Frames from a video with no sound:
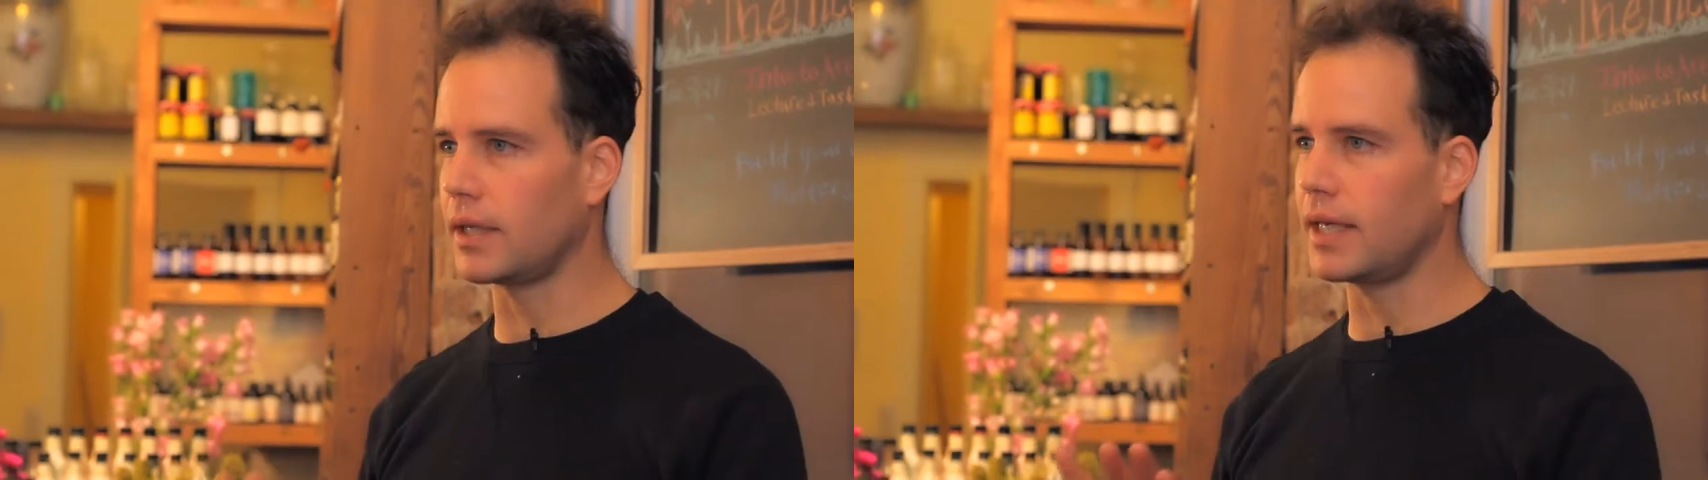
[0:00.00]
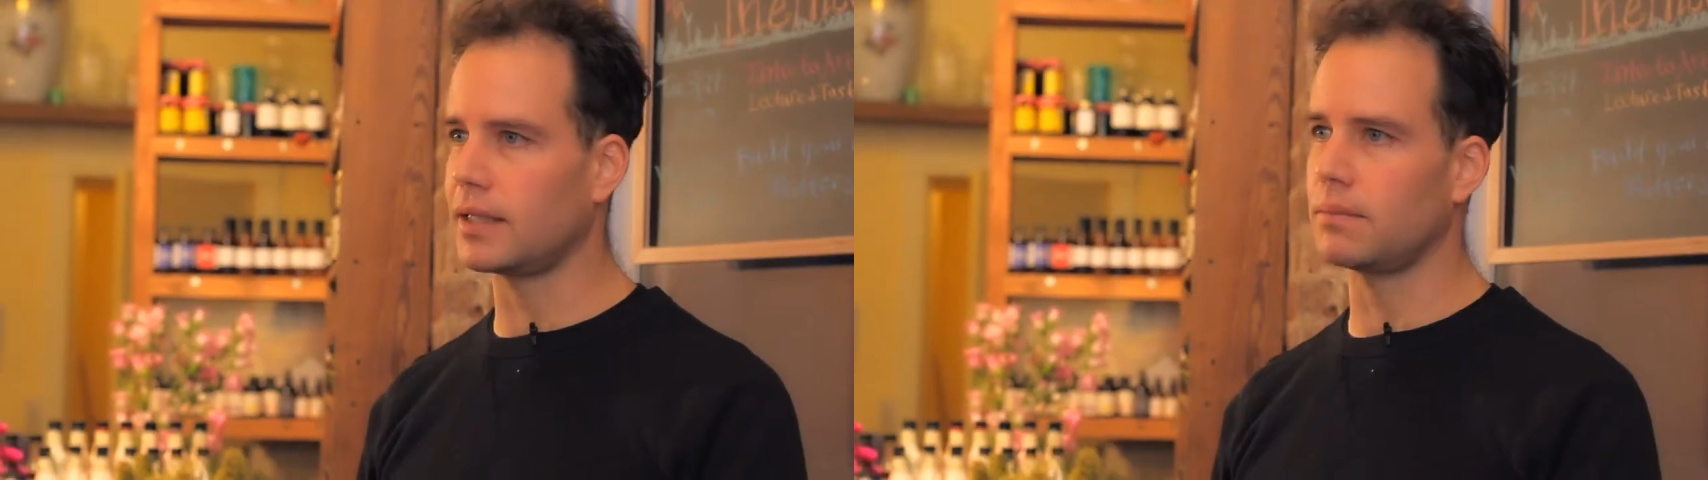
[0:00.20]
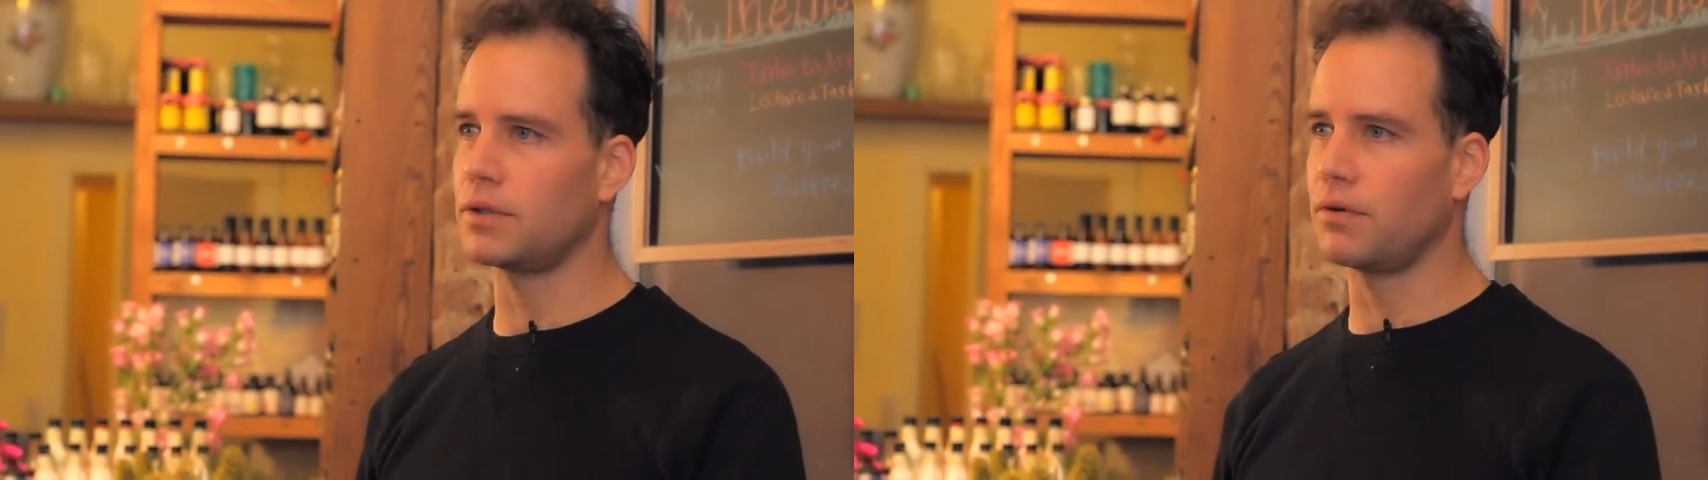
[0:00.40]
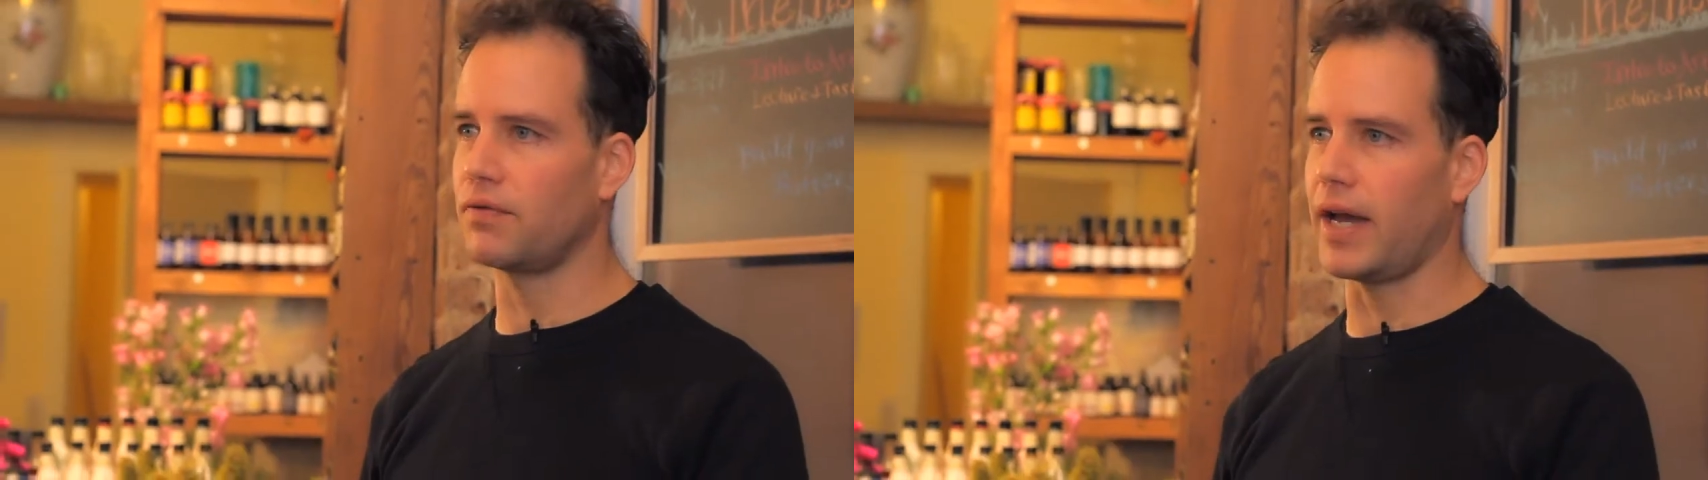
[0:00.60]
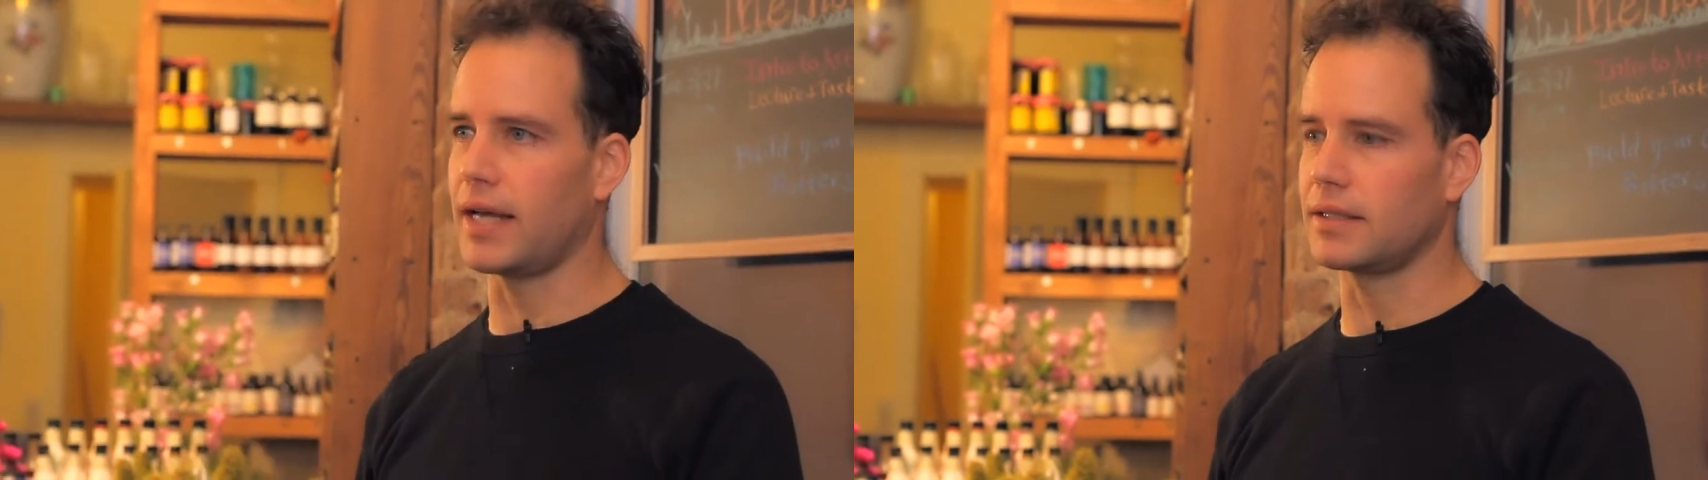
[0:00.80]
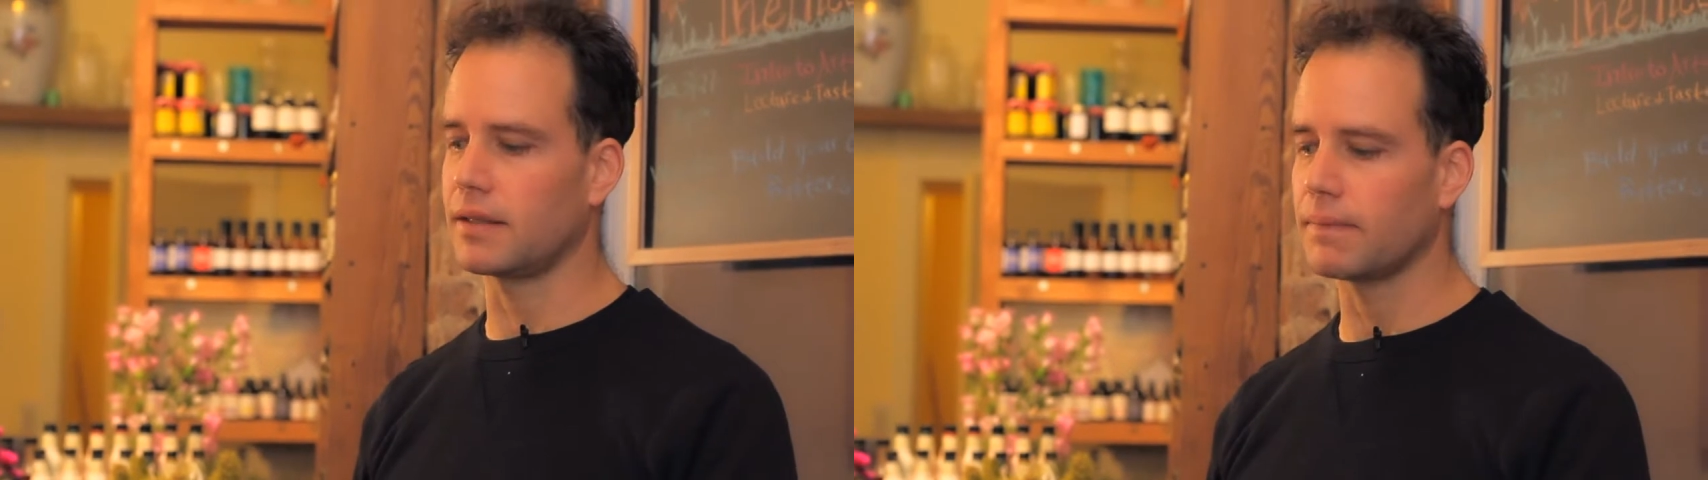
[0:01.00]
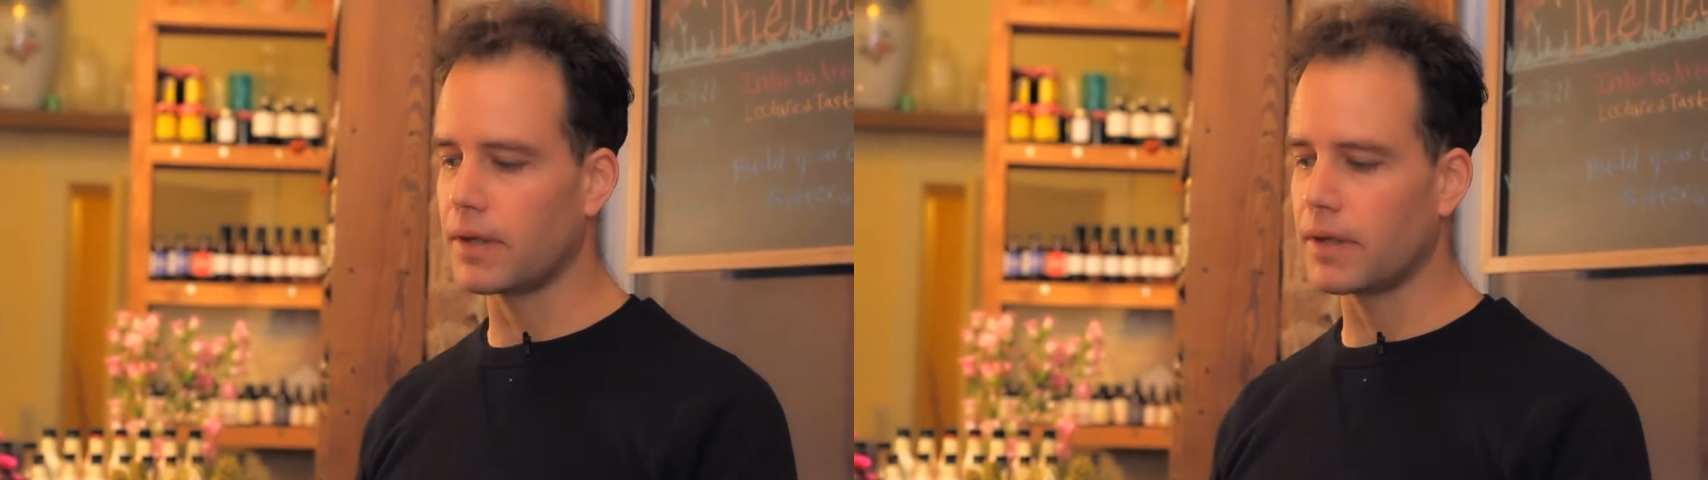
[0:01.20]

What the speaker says: heat them too fast.